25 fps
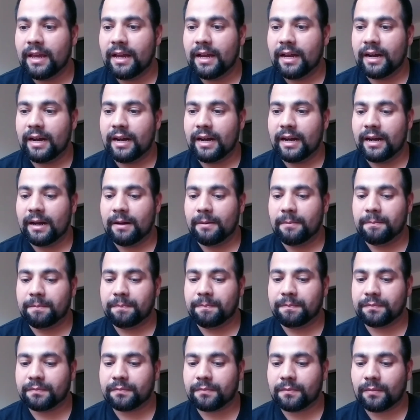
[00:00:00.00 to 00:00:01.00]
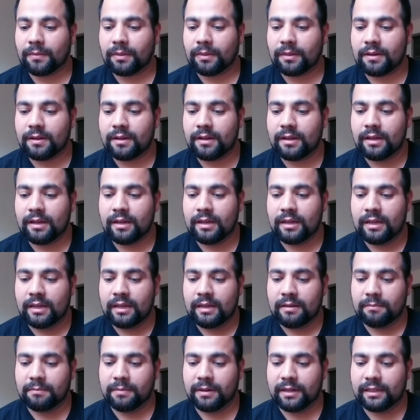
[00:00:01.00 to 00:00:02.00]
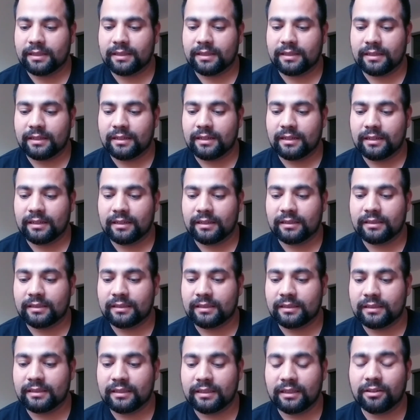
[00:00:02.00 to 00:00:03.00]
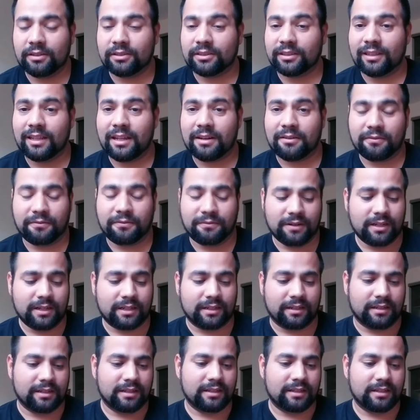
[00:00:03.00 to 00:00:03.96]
But it's a lot of fun.